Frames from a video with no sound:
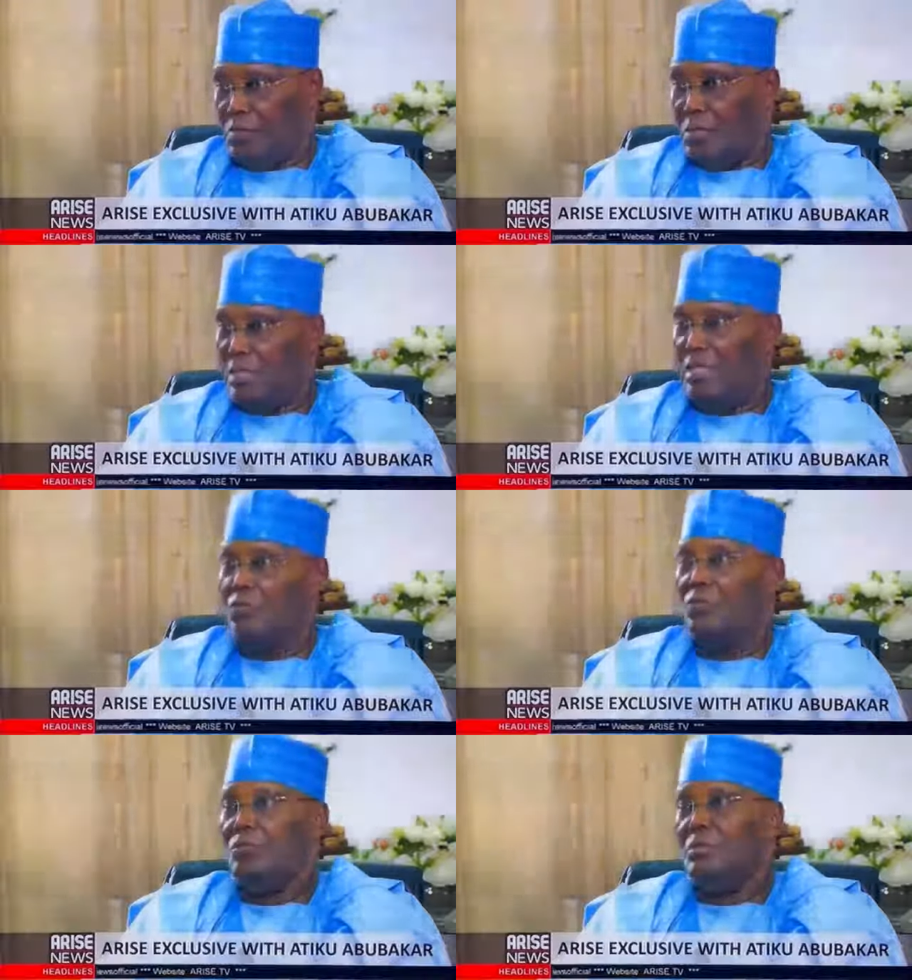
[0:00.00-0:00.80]
that there
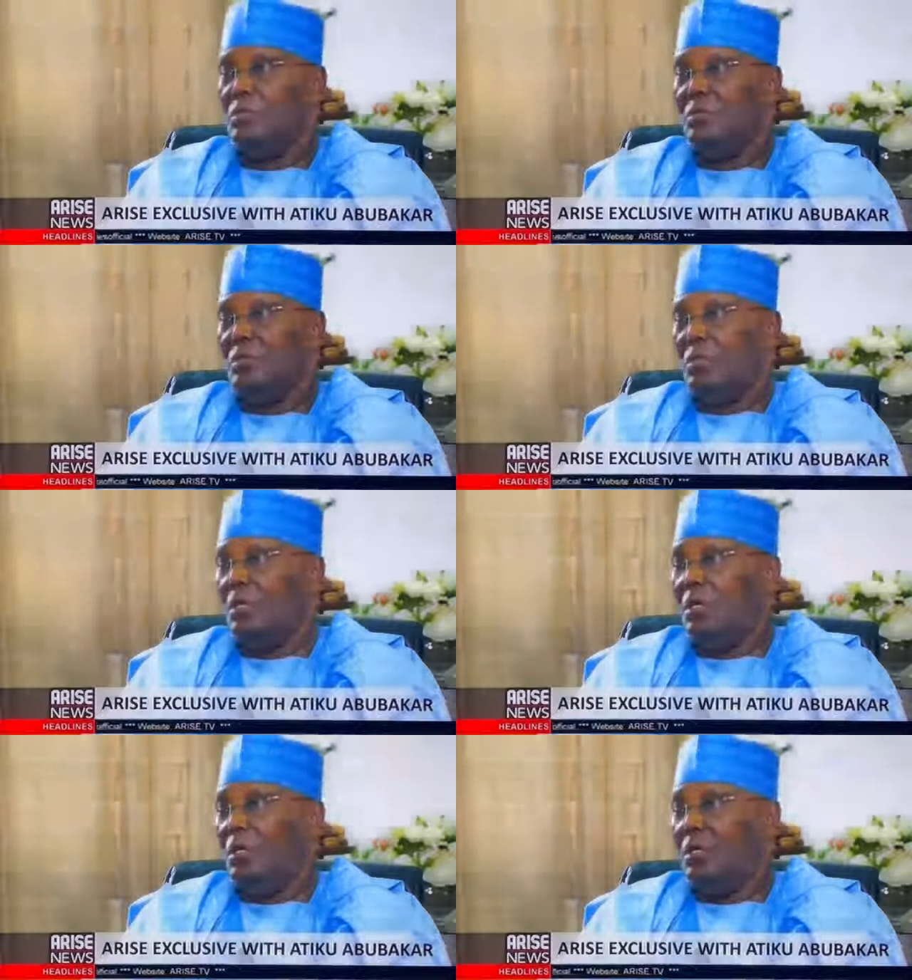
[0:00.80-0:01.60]
should be
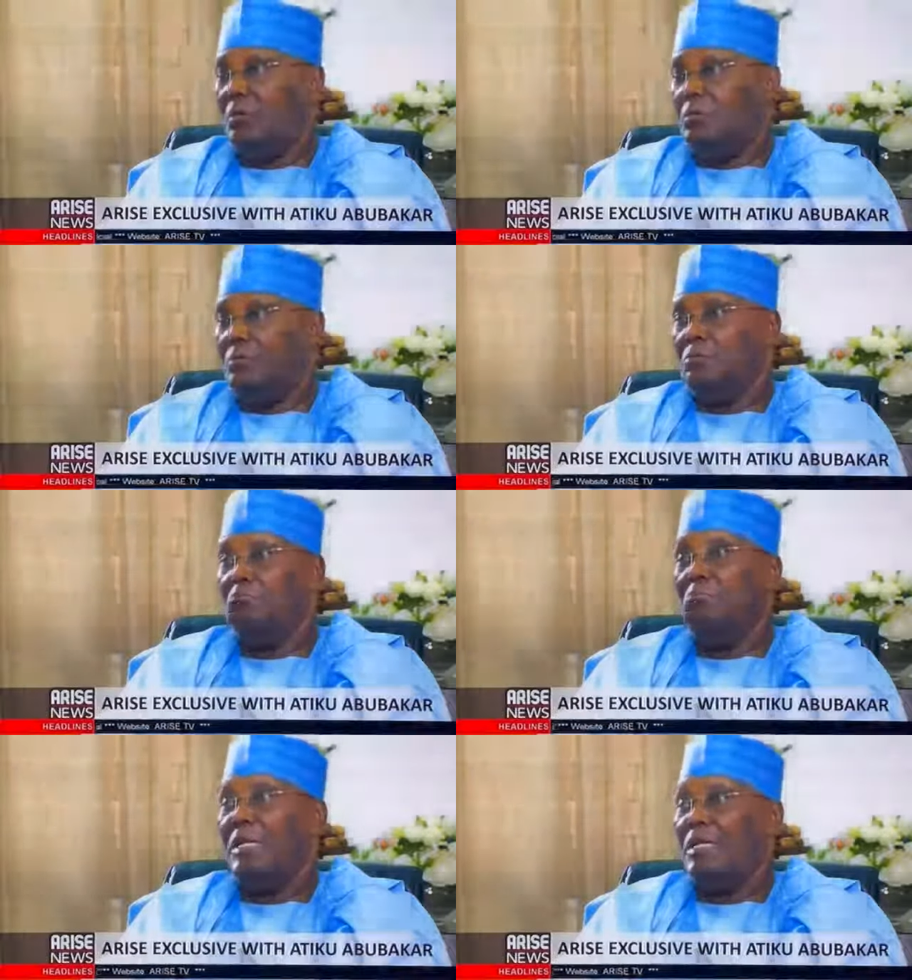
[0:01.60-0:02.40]

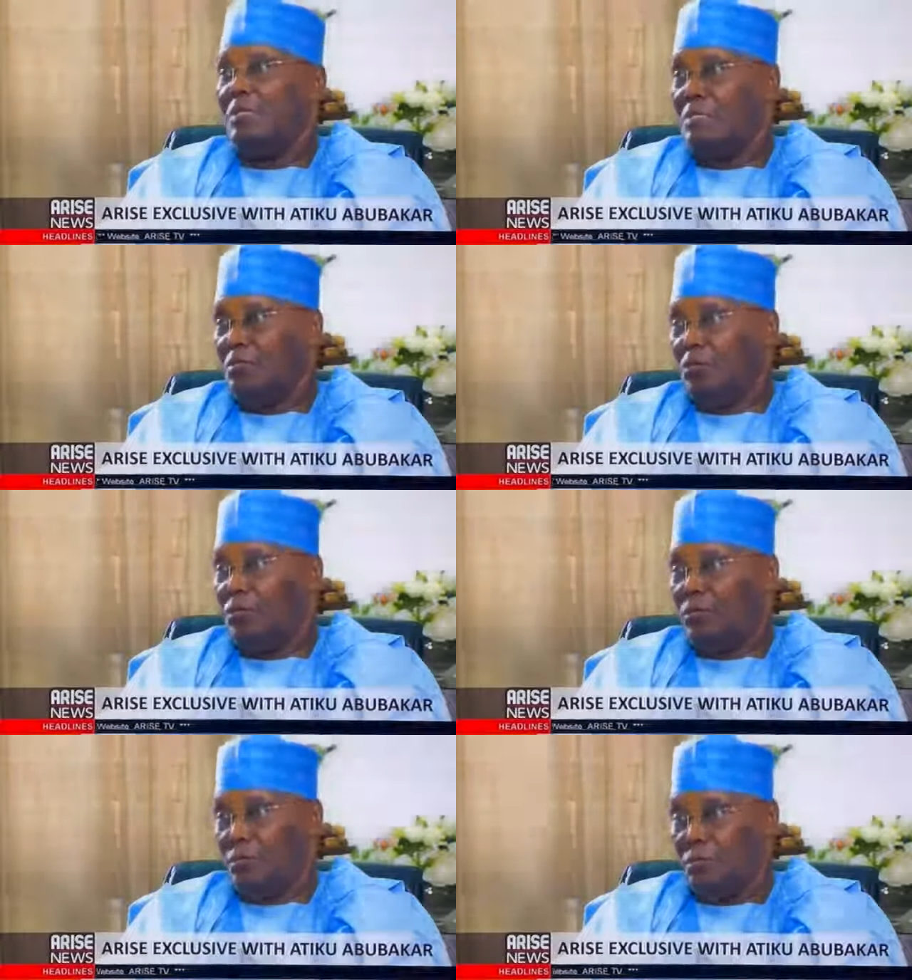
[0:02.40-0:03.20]
balancing of,
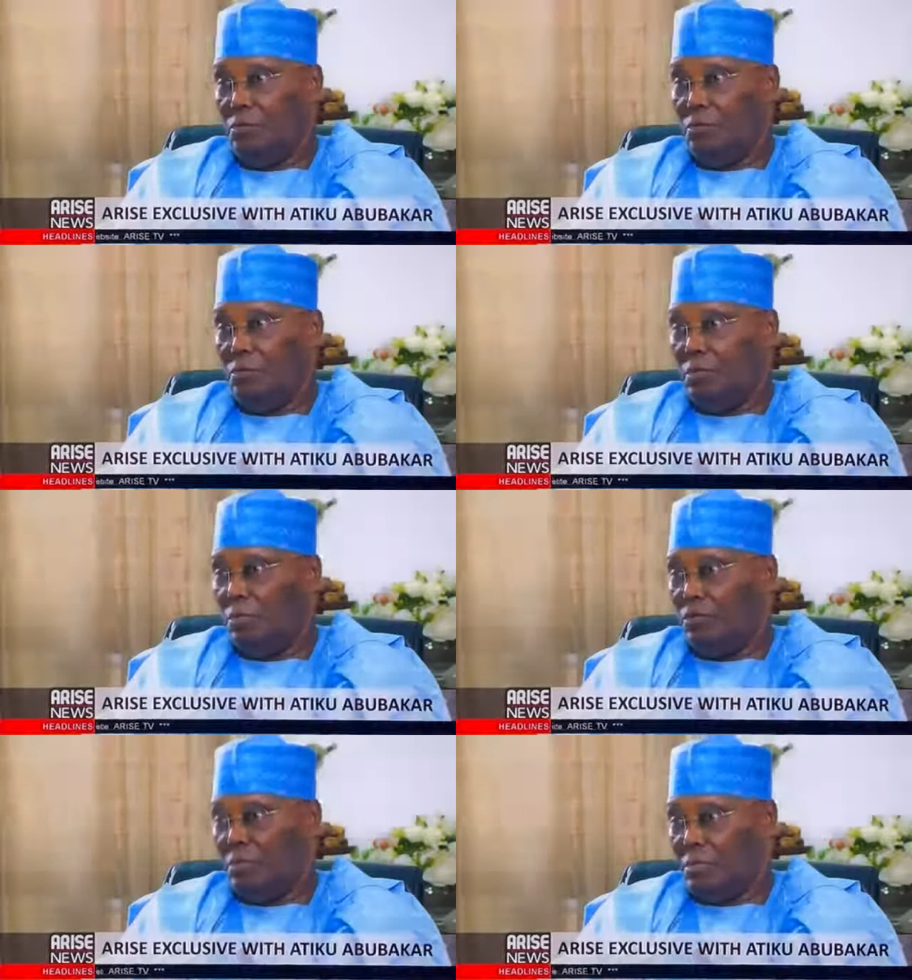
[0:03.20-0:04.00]
you know,
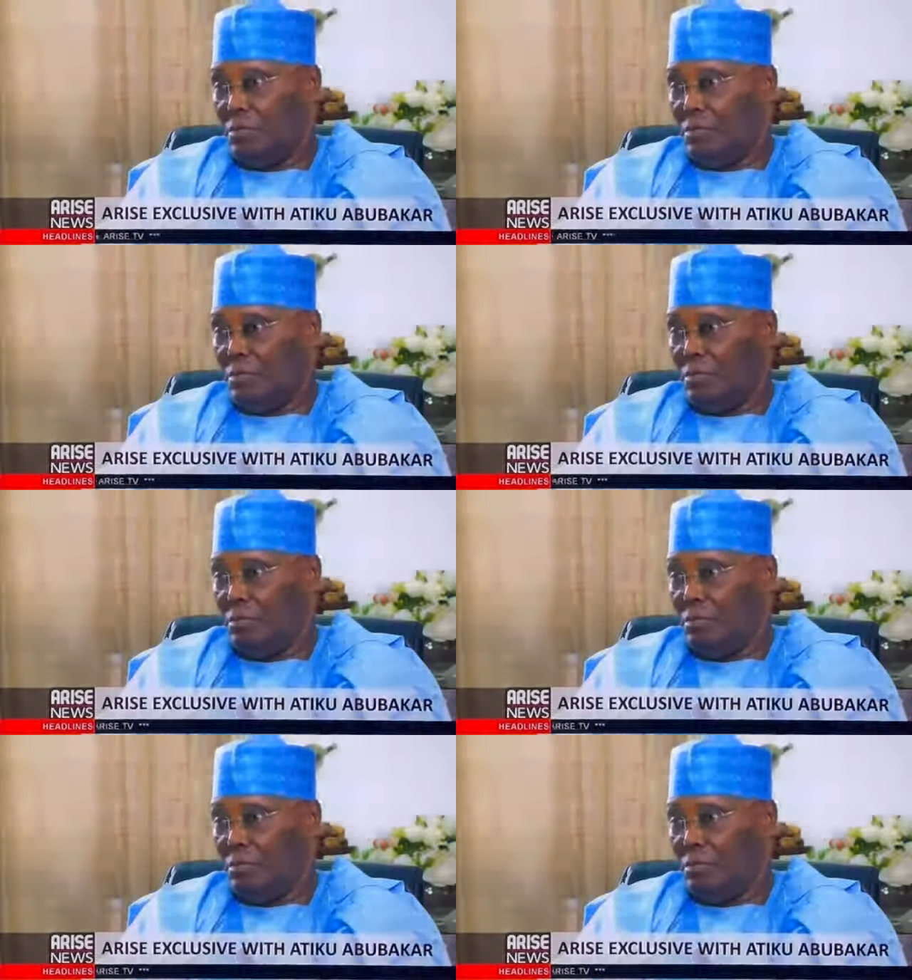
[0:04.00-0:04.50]
interests,